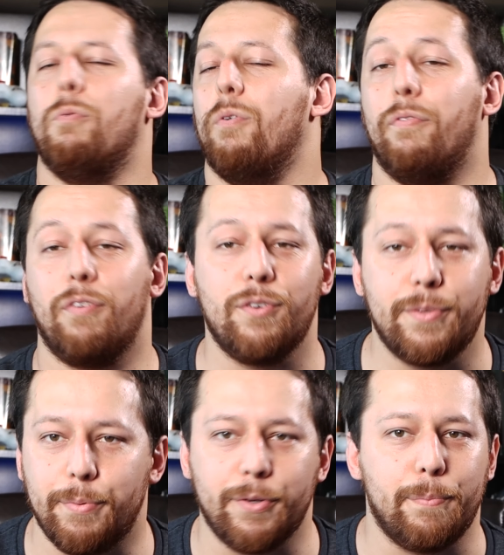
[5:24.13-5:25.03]
well,
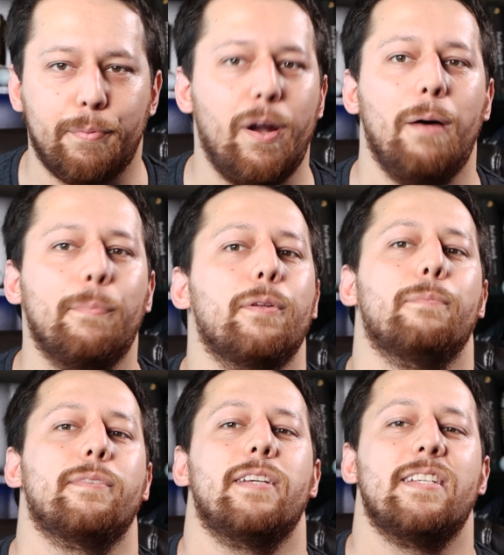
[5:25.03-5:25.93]
first world
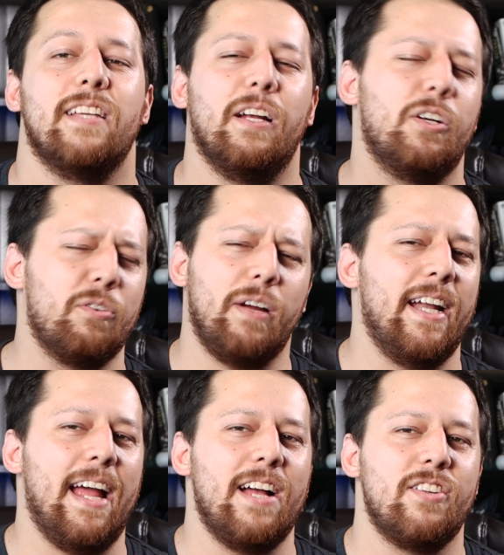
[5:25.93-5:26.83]
problems is a
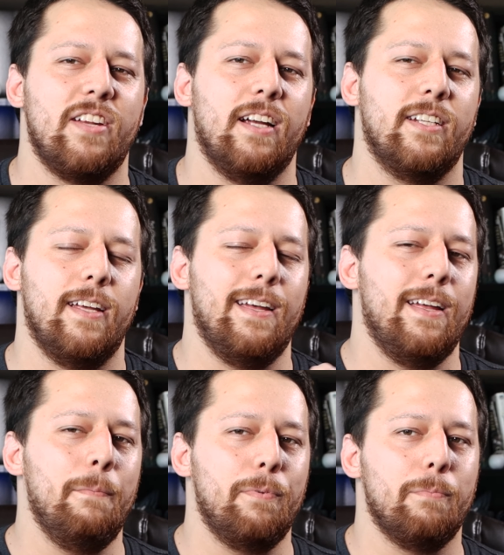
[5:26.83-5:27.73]
great hashtag to
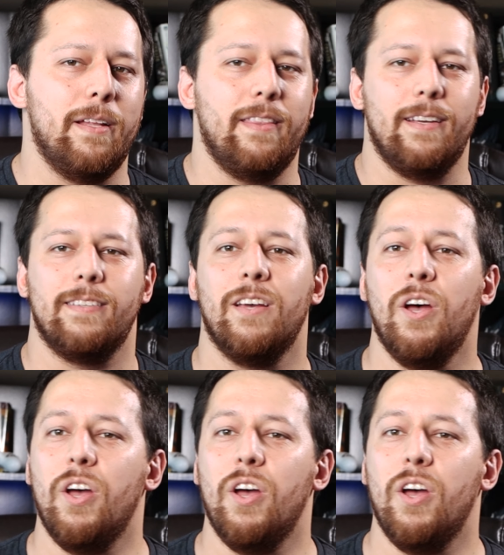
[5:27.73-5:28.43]
implement this.